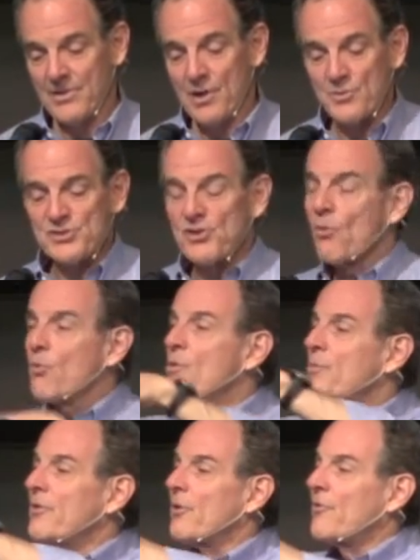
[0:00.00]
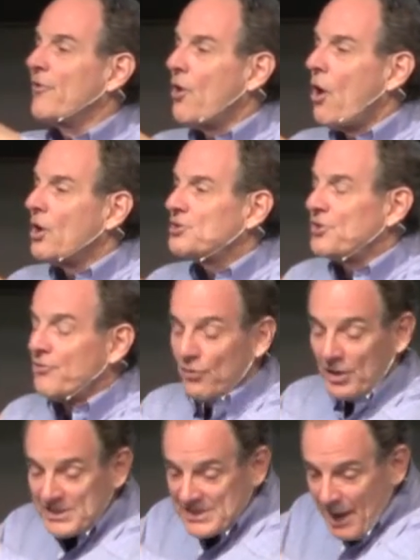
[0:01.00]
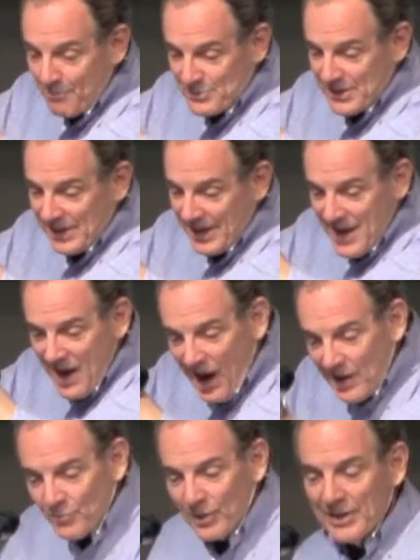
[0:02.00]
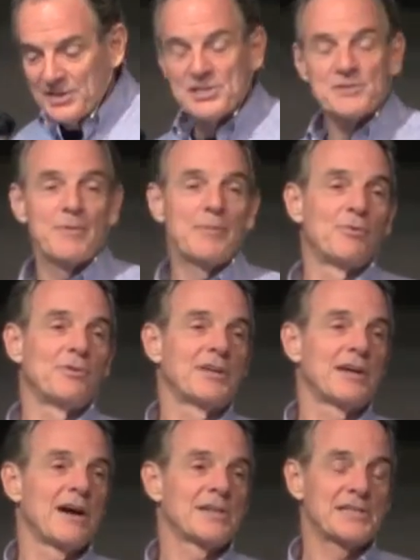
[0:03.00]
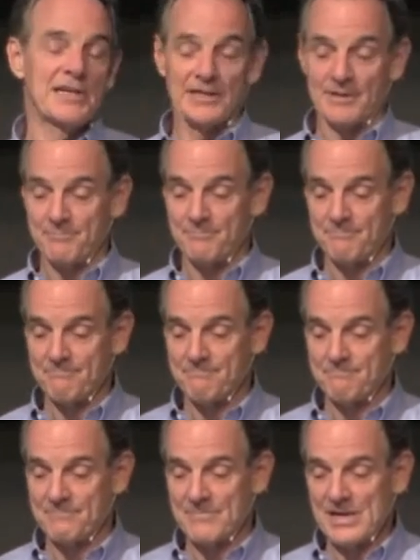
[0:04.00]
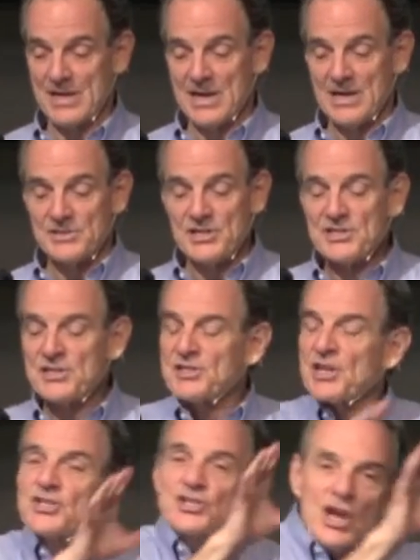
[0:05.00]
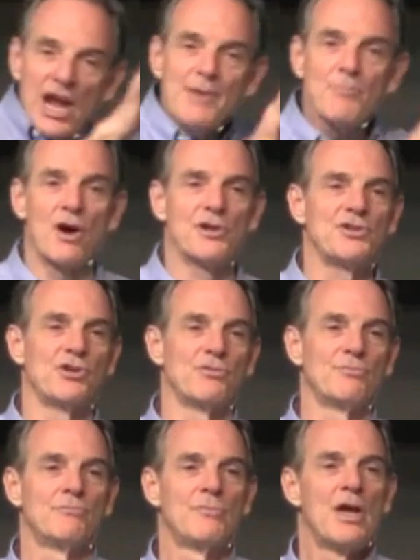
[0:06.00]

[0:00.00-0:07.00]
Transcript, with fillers: There was no room in their theology for accepting unreligious people into God's kingdom. Jesus says, Shame on you.